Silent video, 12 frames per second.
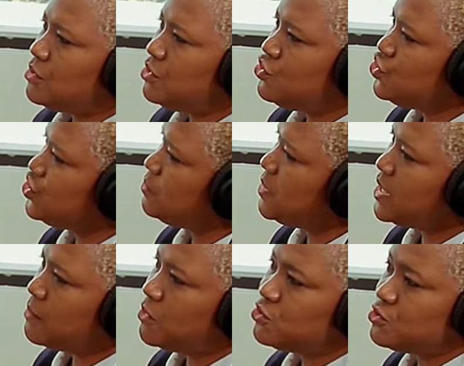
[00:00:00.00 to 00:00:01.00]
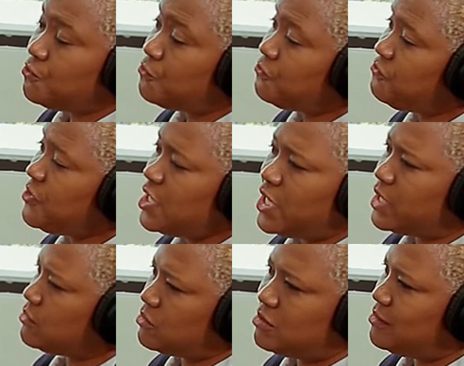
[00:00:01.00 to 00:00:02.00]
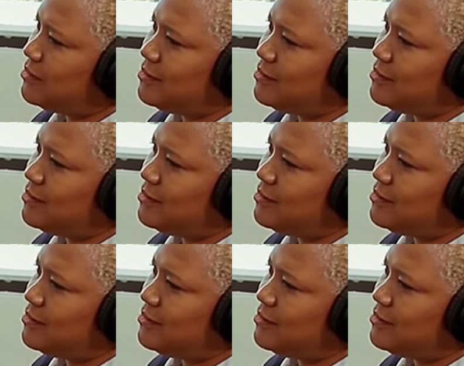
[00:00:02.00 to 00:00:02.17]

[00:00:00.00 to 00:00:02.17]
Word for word: You Amen. should be able to feel it.